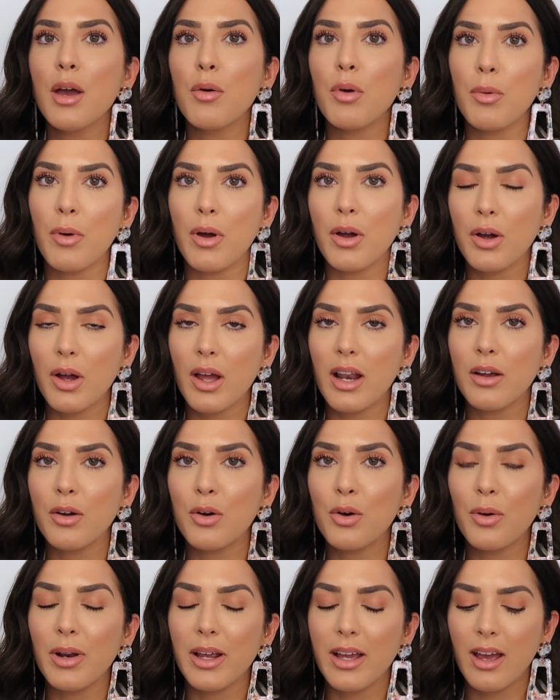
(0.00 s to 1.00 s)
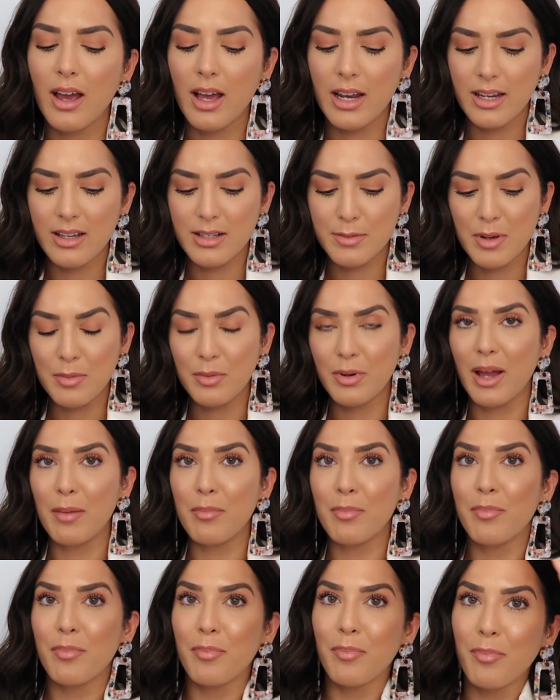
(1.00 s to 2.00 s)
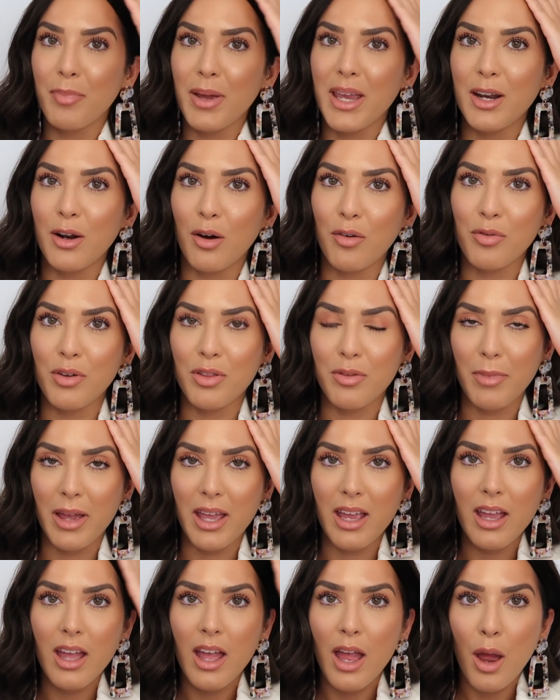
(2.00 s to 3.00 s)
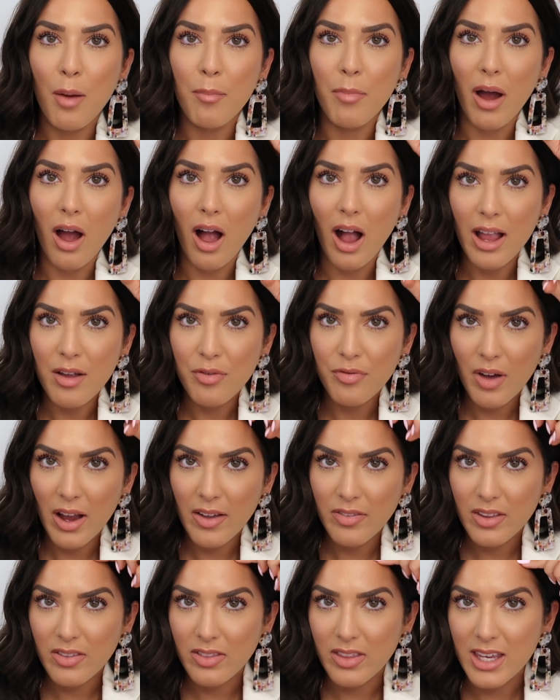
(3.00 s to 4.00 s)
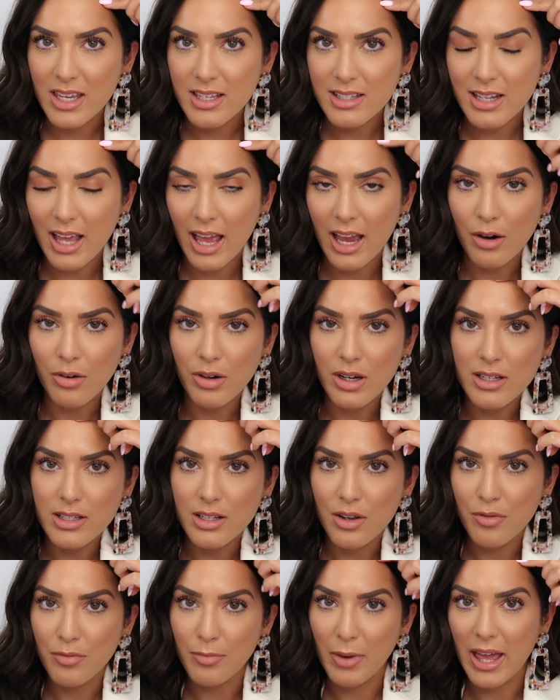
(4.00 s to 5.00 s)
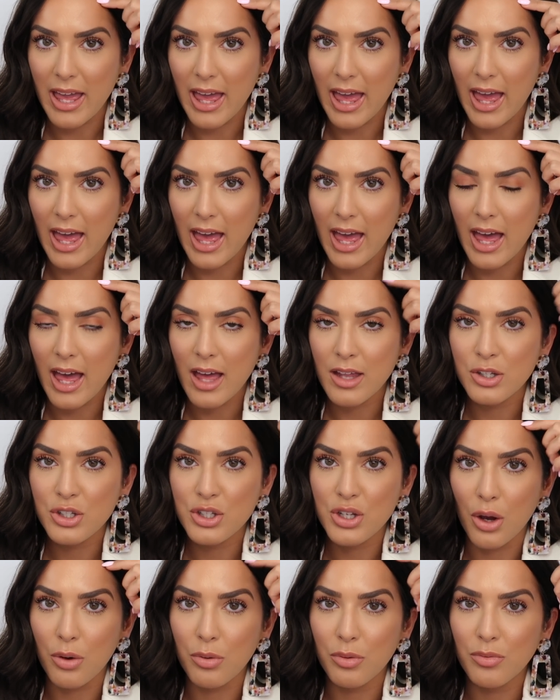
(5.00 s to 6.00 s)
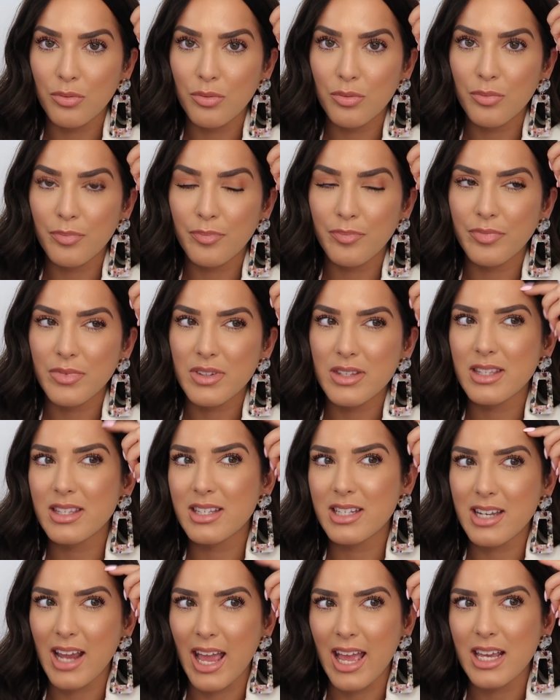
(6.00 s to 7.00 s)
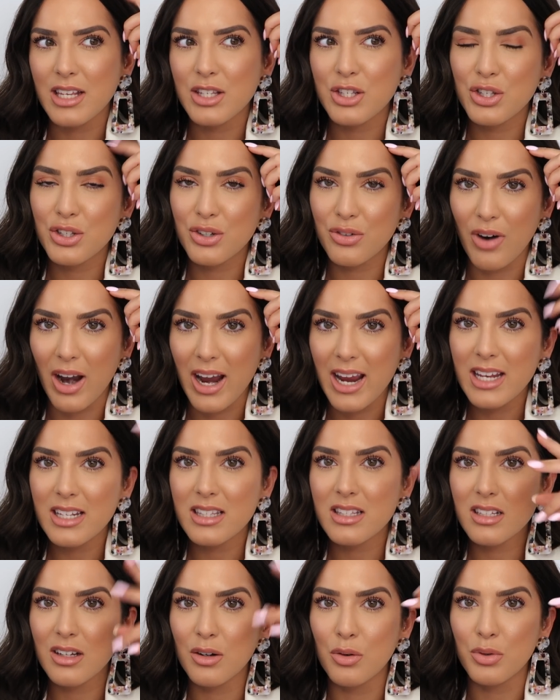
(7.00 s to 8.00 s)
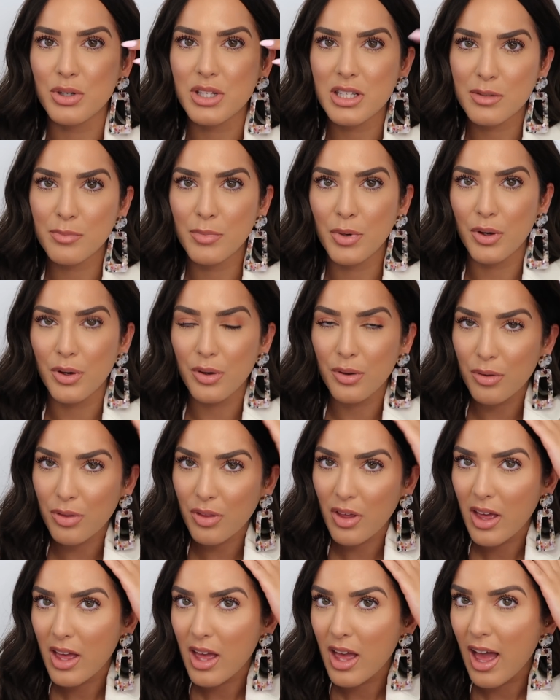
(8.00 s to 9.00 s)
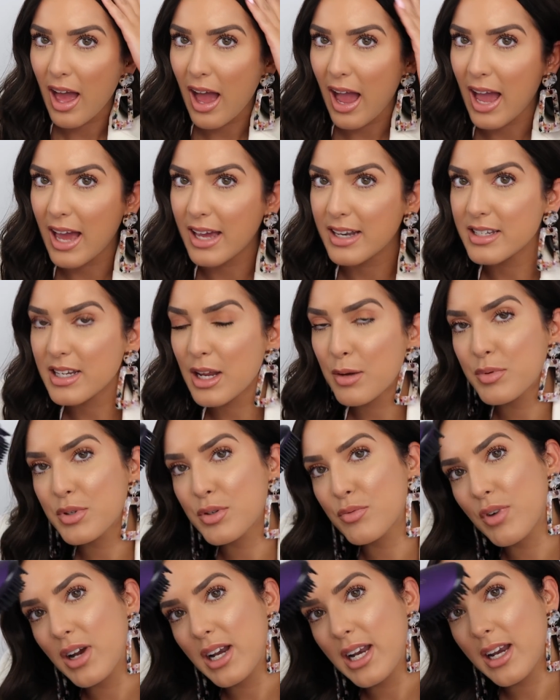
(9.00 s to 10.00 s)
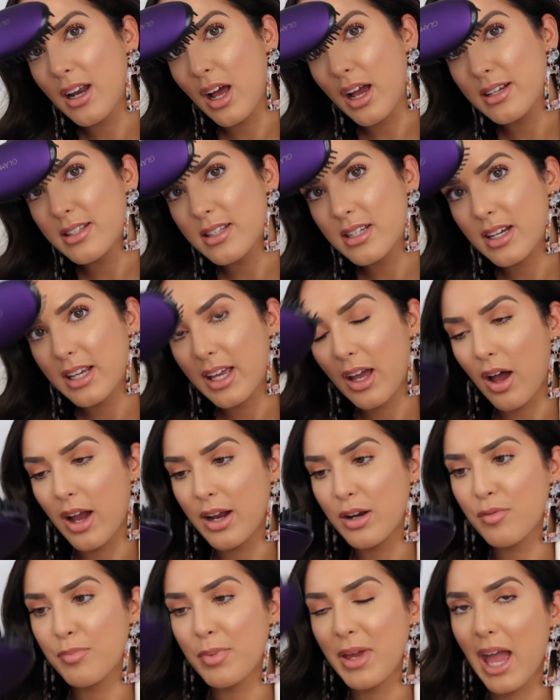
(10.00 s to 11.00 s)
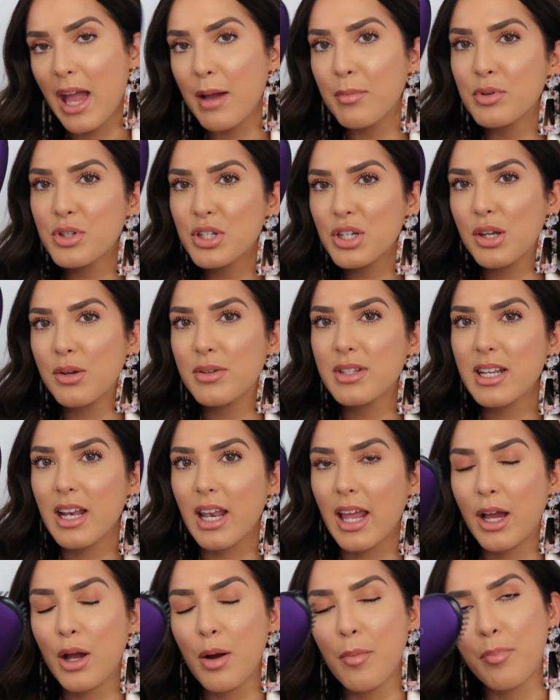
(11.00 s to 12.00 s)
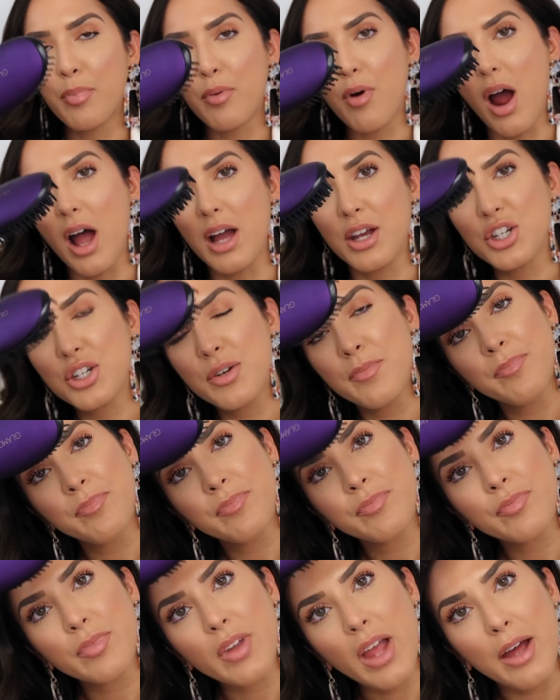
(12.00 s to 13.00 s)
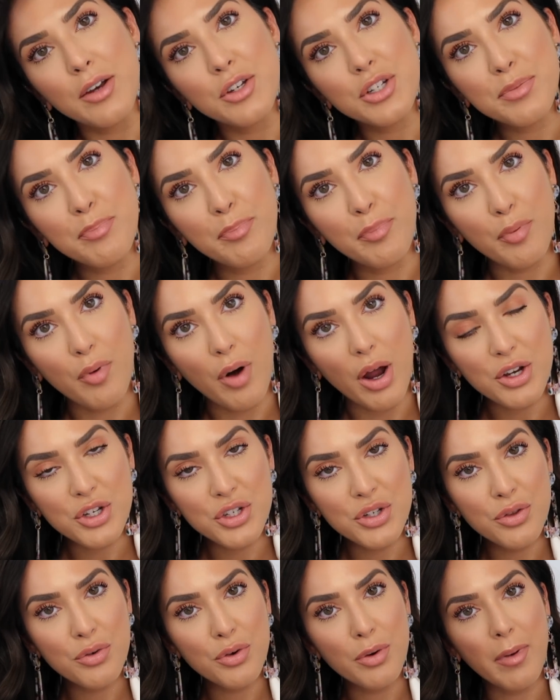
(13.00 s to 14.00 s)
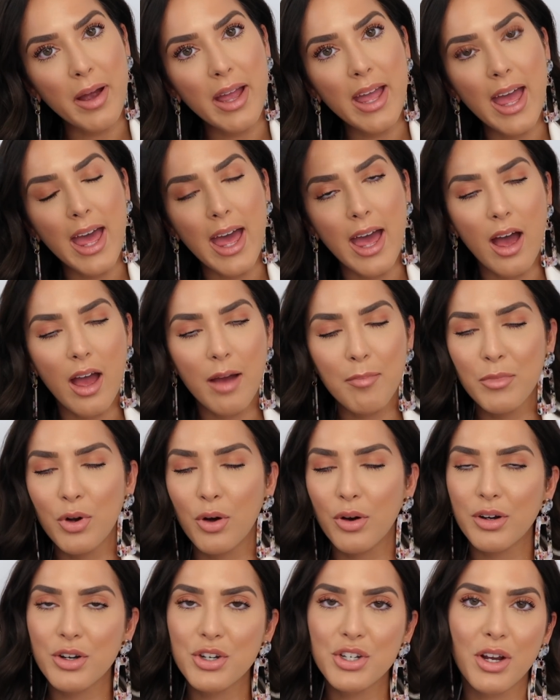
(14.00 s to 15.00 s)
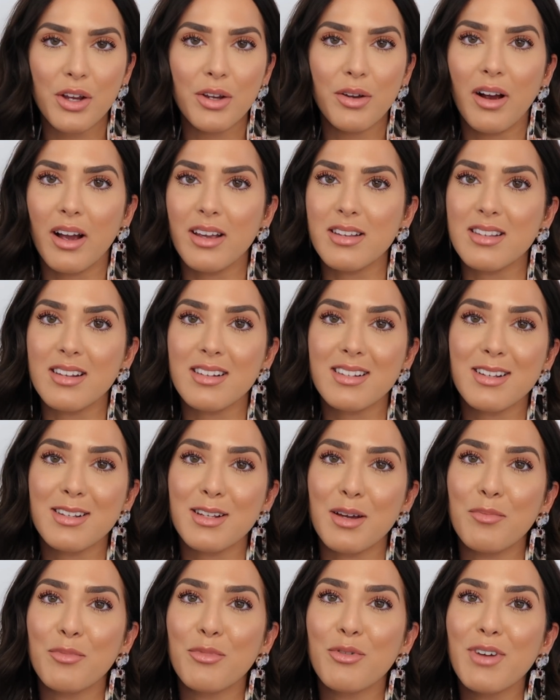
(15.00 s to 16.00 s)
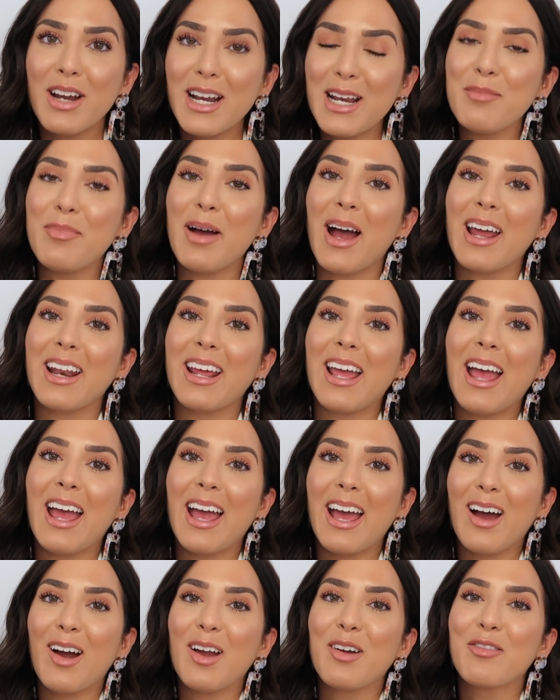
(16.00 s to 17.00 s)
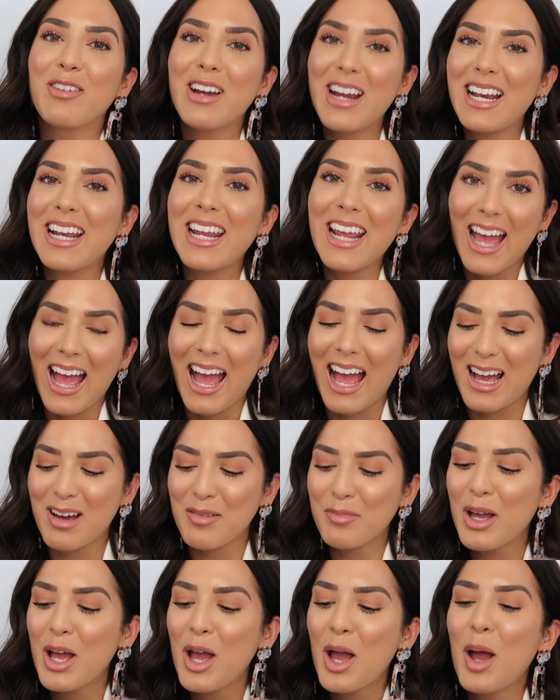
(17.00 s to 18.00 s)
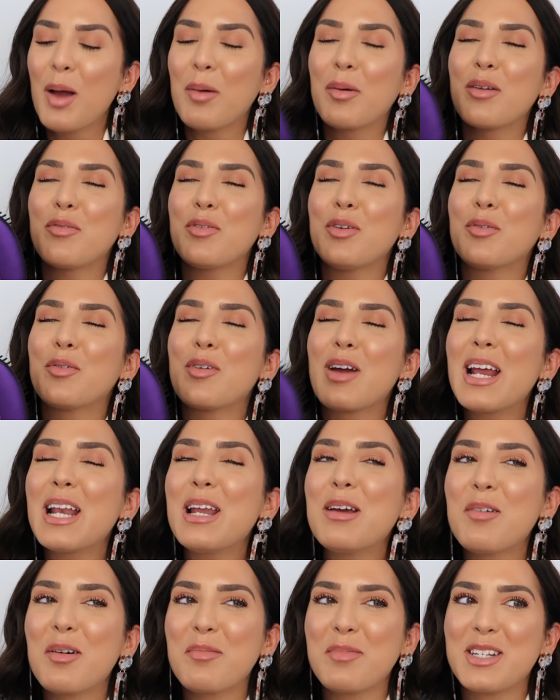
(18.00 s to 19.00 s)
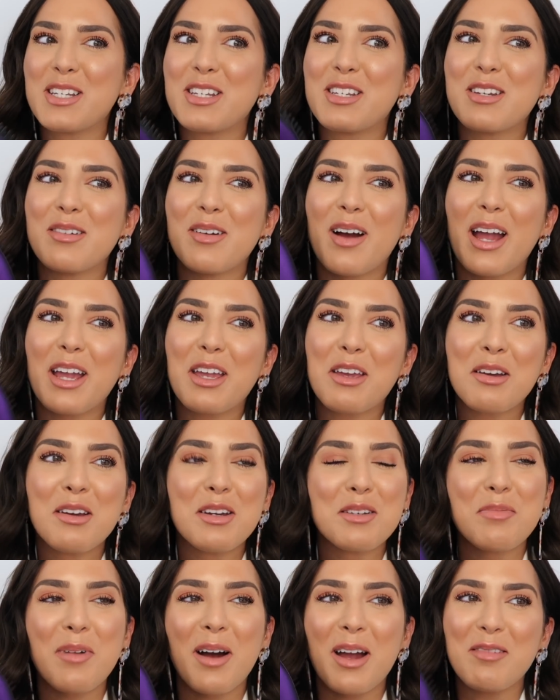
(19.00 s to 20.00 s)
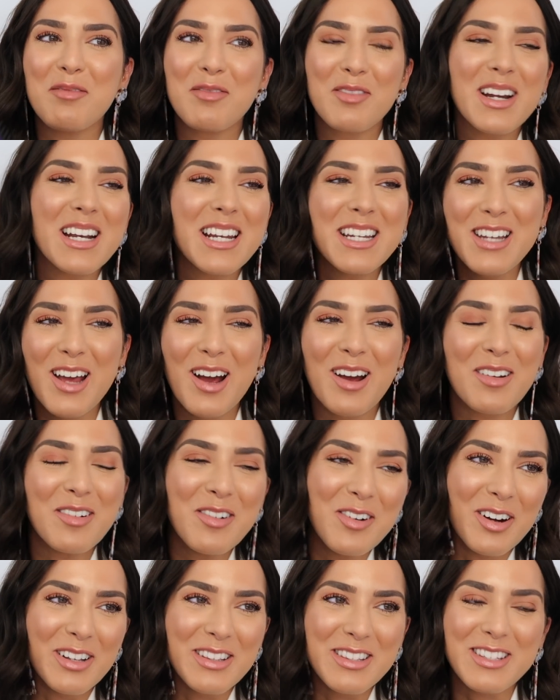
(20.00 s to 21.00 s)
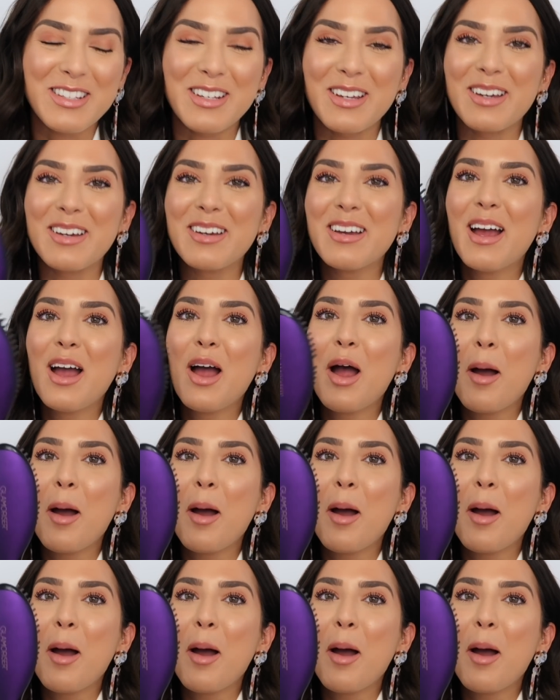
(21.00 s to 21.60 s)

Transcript: We won't call it, call it curly because people get peed off with me, but I find that these areas of my hair don't stay straight or smooth, and it was really nice to kind of be able to use it like a brush and just brush through my hair. I'm not going to show you guys this because I'm really bad at hair. I really am. But if you really want me to do it, I could, but I really don't want to.